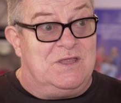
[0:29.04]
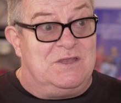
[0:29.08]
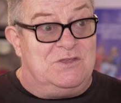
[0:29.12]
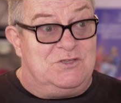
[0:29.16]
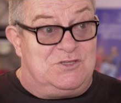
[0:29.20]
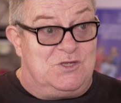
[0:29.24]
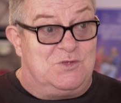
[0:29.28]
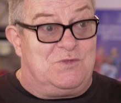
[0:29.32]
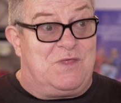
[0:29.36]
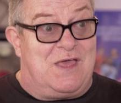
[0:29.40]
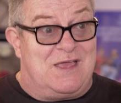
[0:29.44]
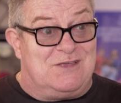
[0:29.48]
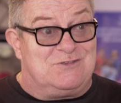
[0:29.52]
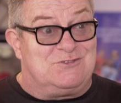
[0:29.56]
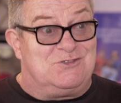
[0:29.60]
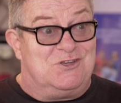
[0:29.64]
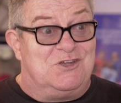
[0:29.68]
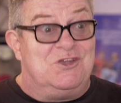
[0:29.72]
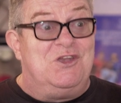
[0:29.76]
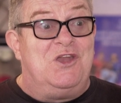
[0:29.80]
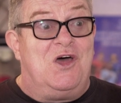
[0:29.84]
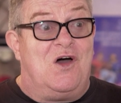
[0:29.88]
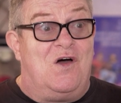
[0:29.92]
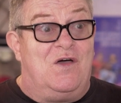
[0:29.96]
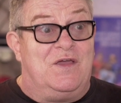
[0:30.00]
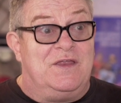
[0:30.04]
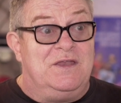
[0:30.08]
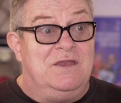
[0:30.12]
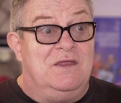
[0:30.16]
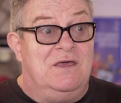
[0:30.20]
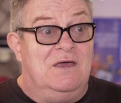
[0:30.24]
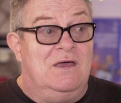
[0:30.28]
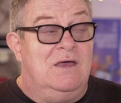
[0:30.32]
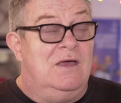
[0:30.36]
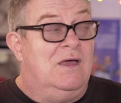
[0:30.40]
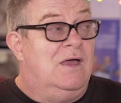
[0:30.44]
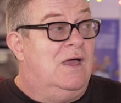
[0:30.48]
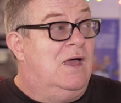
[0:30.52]
in 2009,
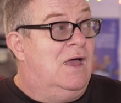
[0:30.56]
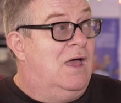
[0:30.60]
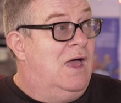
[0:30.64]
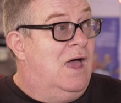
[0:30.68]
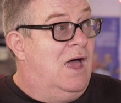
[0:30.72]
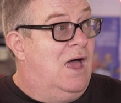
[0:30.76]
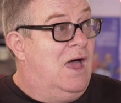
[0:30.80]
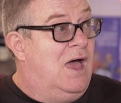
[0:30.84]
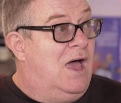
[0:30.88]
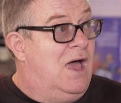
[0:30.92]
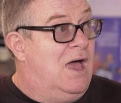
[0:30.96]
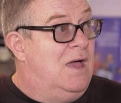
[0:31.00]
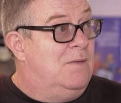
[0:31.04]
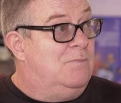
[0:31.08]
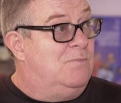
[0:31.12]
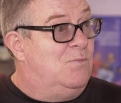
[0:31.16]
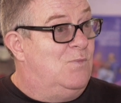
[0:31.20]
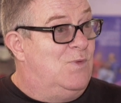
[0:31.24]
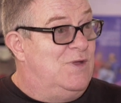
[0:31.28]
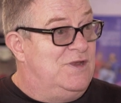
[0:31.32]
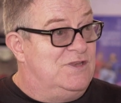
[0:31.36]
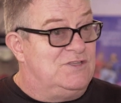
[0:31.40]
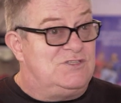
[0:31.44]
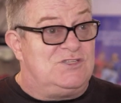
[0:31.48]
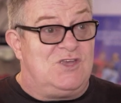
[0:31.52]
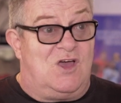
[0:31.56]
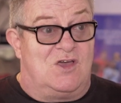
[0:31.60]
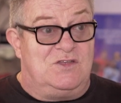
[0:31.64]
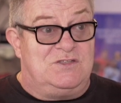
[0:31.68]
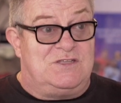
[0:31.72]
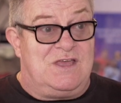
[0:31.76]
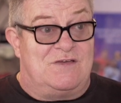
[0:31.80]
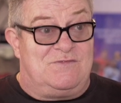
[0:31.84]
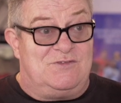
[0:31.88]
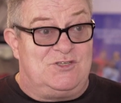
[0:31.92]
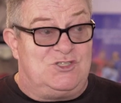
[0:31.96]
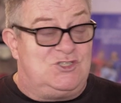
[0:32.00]
we decided to have a